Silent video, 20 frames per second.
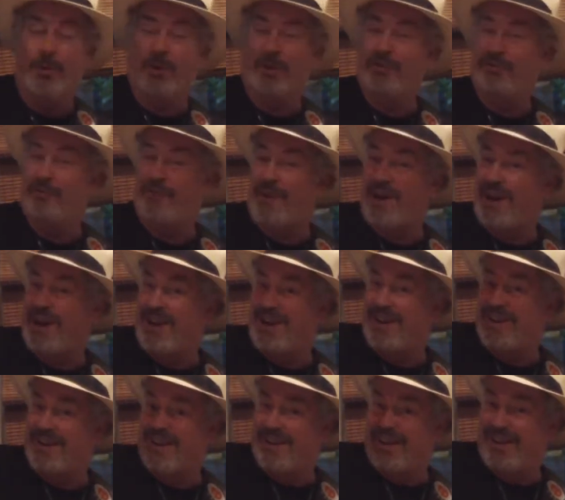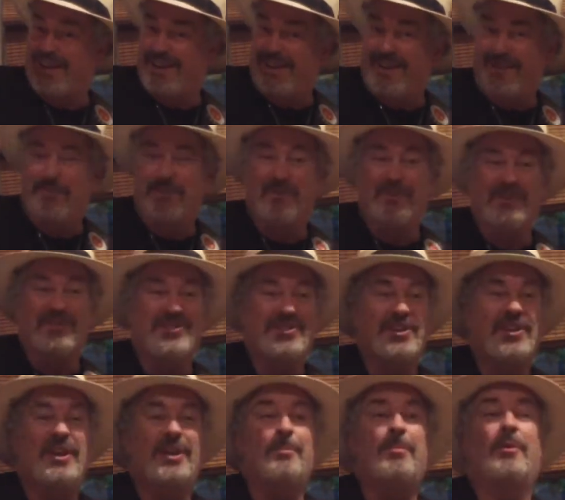Works fine with the
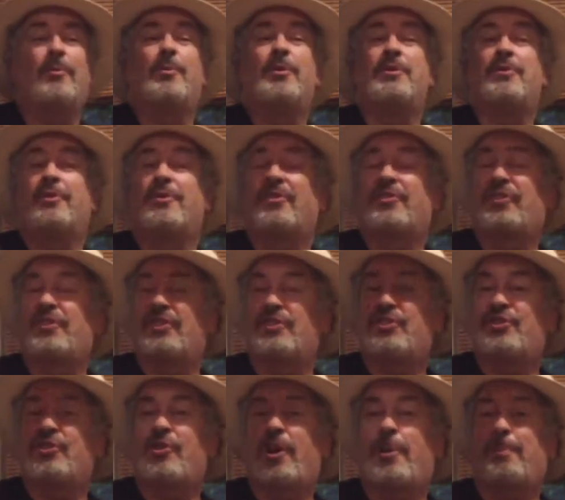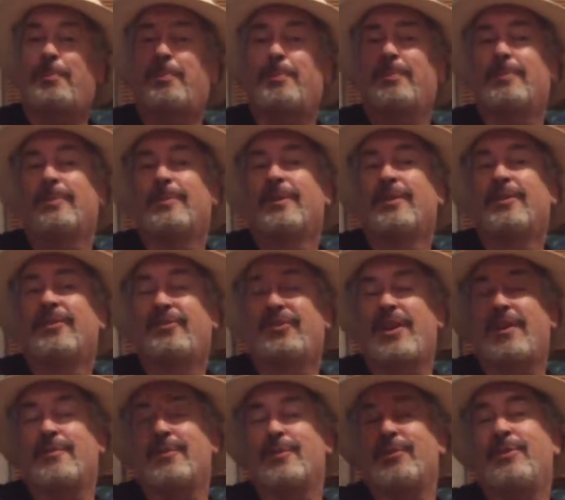C, but when you're in the C sharp
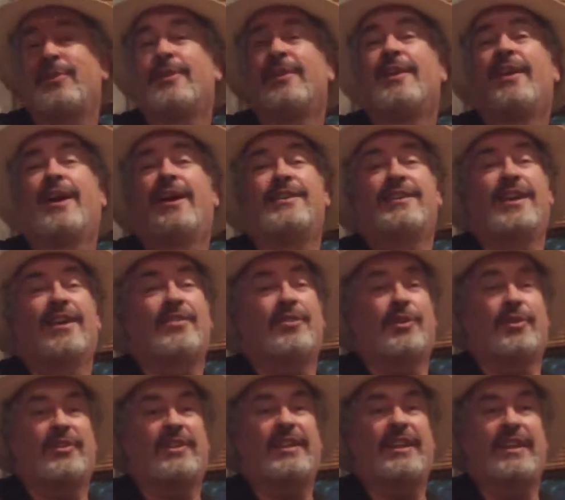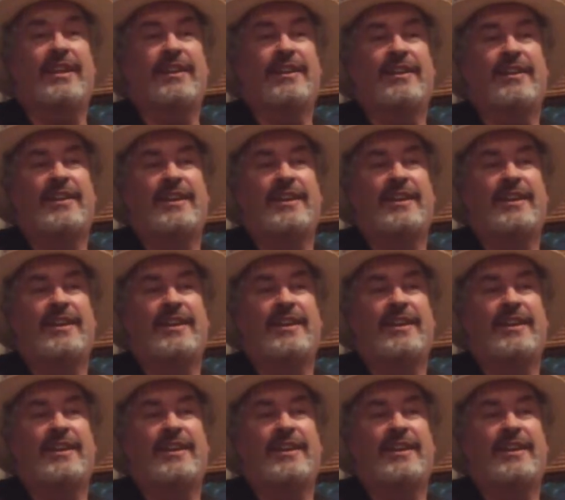7th and you have the E,